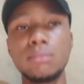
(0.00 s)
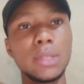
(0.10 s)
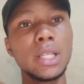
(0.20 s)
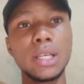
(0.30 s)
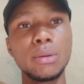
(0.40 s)

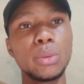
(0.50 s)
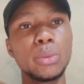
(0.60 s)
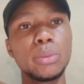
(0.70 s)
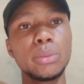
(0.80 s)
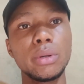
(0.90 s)
let them
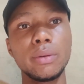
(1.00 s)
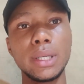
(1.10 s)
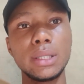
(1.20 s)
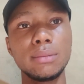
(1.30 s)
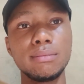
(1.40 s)
go. All
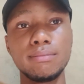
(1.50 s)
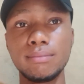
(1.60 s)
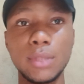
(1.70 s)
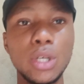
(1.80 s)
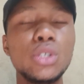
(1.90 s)
right.
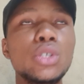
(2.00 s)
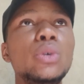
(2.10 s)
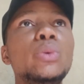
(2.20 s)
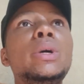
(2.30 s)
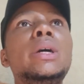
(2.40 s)

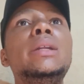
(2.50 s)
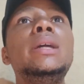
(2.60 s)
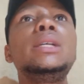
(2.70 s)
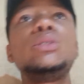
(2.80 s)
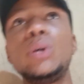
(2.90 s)
So
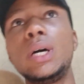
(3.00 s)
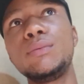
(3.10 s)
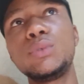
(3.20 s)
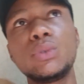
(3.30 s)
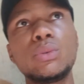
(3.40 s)
that's all I
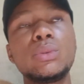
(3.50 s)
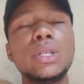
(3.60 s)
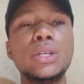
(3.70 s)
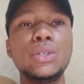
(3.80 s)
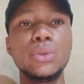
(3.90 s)
have to
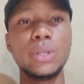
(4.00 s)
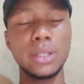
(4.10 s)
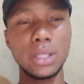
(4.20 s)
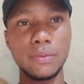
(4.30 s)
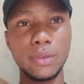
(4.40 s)
tell you in
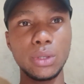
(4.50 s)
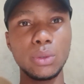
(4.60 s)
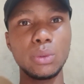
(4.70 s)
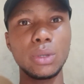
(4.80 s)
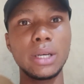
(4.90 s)
this
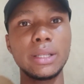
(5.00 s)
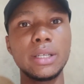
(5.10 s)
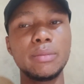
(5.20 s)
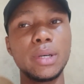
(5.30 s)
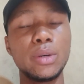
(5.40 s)
video, and
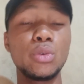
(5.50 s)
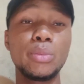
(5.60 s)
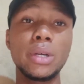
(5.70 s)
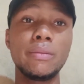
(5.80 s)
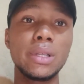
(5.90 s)
I
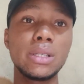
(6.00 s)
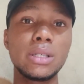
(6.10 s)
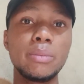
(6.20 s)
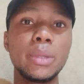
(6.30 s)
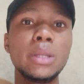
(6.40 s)
hope you have learned
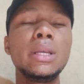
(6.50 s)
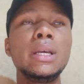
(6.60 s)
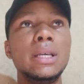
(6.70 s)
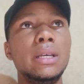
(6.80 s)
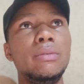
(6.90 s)
something.
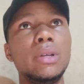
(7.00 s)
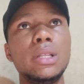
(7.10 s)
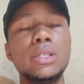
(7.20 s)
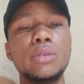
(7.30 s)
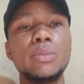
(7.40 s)
If you have
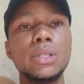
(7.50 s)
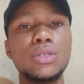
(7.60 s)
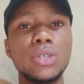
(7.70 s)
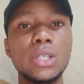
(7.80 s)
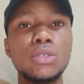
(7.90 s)
learned something,
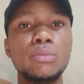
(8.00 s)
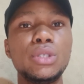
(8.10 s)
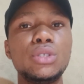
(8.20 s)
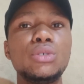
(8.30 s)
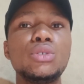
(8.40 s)
try to
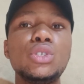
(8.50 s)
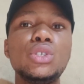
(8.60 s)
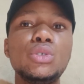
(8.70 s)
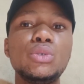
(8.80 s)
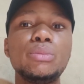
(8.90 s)
make sure
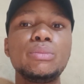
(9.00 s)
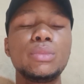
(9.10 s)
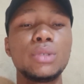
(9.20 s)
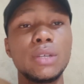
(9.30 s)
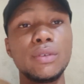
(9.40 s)
to
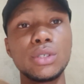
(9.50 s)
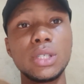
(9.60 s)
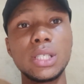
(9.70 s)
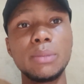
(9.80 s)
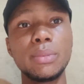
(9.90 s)
give us
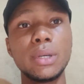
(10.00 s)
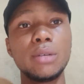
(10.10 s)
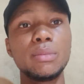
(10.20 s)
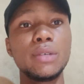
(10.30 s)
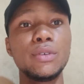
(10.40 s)
a tip,
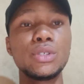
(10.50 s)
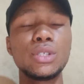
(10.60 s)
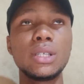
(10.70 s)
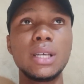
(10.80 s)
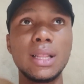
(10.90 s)
give
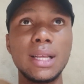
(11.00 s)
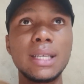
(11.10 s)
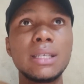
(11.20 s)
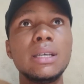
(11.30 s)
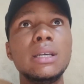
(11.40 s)
us a
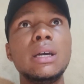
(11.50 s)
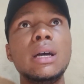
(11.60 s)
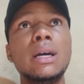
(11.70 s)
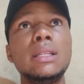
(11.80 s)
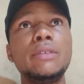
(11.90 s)
like,
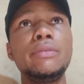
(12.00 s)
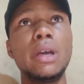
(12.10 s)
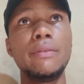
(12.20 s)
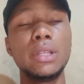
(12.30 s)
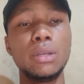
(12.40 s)
and if you
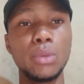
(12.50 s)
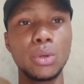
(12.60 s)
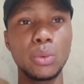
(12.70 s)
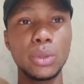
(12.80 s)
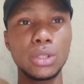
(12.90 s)
have any
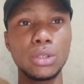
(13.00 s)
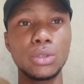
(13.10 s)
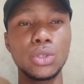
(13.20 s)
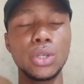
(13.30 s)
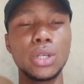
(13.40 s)
more
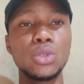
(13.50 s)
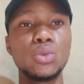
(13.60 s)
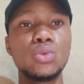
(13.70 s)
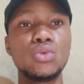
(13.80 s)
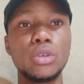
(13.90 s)
questions, you can
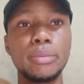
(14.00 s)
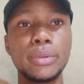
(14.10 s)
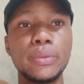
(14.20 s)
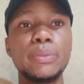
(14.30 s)
also drop